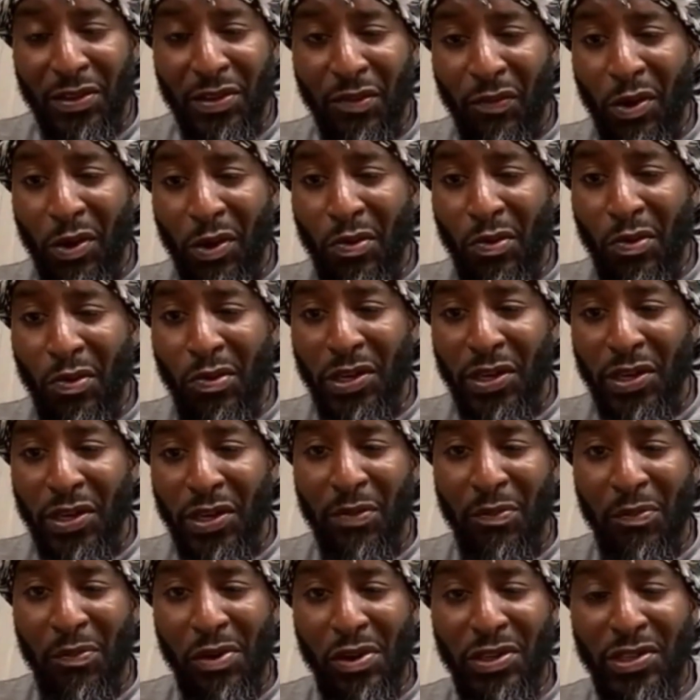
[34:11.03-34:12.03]
road in
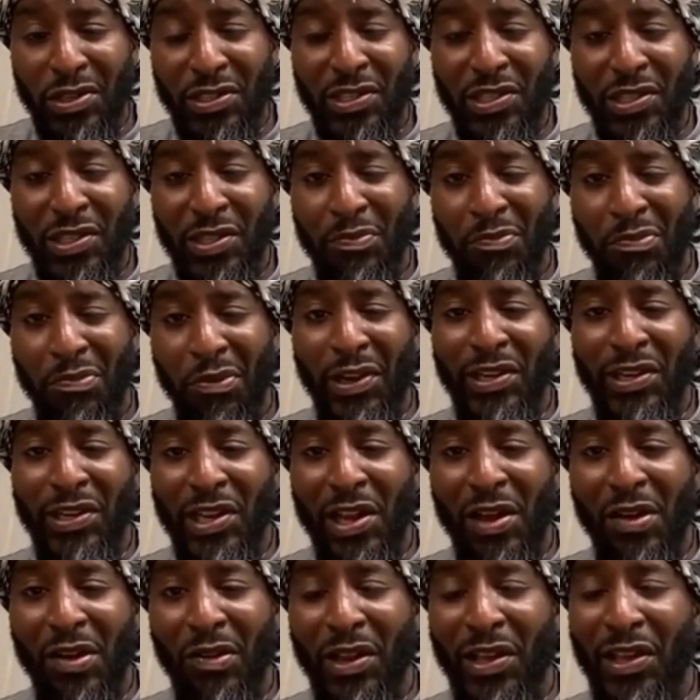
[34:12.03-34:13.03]
the emergency
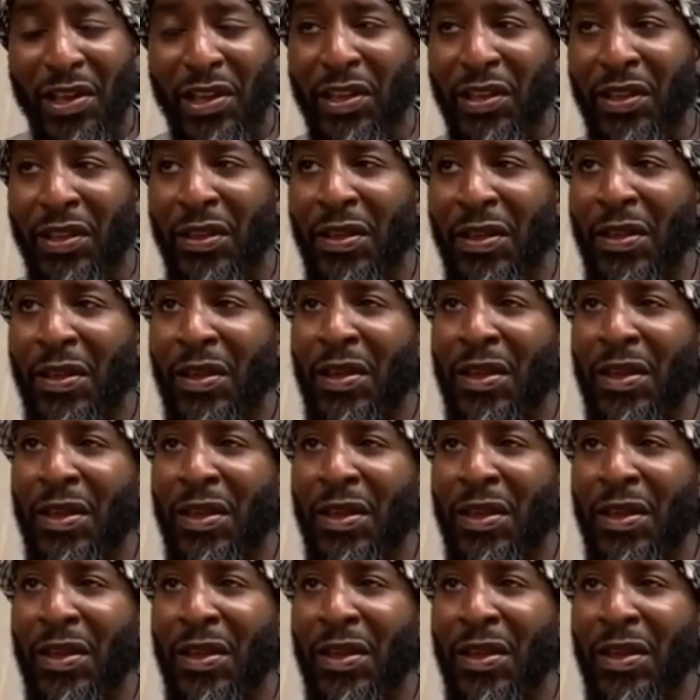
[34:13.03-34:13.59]
breakdown lane,